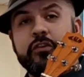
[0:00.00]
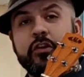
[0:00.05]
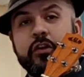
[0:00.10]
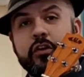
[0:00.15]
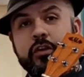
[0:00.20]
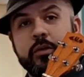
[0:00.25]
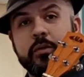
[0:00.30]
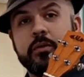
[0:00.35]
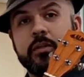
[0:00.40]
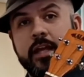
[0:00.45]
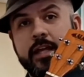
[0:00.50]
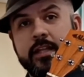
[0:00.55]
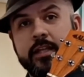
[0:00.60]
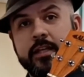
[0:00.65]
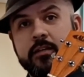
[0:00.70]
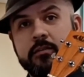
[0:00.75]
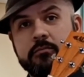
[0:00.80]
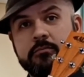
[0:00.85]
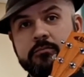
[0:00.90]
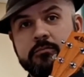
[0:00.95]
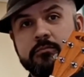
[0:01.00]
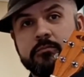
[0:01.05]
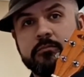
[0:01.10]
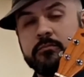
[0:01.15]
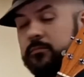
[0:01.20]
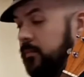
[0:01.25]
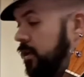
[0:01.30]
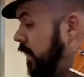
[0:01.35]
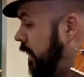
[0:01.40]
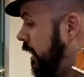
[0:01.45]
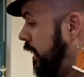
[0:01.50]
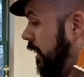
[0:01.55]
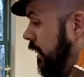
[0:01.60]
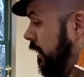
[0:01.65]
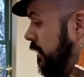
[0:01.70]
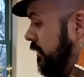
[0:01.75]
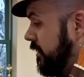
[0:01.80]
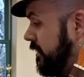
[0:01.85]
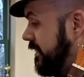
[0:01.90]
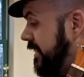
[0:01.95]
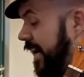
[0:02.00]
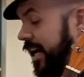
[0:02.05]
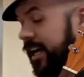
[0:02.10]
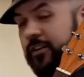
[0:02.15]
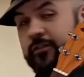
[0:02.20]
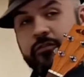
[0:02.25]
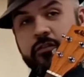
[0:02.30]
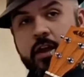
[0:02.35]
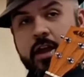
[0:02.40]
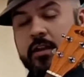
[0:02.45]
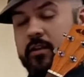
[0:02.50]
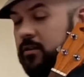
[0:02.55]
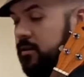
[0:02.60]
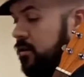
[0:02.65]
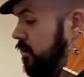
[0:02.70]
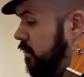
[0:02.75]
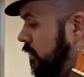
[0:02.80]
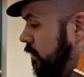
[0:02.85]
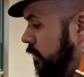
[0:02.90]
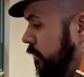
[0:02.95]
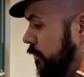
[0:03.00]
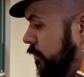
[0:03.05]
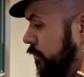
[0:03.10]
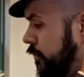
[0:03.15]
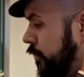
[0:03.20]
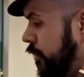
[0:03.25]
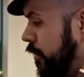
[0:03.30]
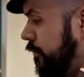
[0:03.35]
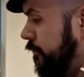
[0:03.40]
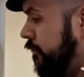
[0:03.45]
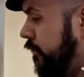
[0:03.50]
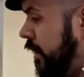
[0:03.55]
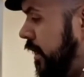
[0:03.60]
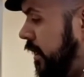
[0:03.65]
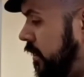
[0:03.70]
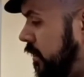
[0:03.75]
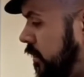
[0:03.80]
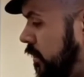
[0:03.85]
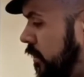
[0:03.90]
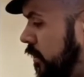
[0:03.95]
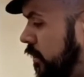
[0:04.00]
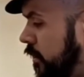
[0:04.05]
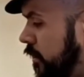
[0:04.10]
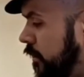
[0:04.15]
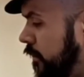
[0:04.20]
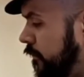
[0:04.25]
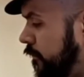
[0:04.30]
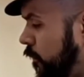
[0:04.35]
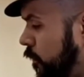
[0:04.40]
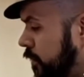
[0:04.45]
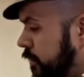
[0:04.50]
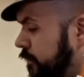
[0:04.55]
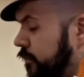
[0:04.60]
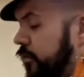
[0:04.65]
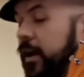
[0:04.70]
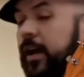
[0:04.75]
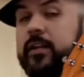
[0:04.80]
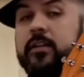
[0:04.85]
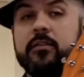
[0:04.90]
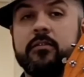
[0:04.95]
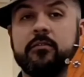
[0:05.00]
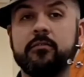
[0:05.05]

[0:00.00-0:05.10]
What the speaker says: your ukulele. Second fret, third fret, fourth fret.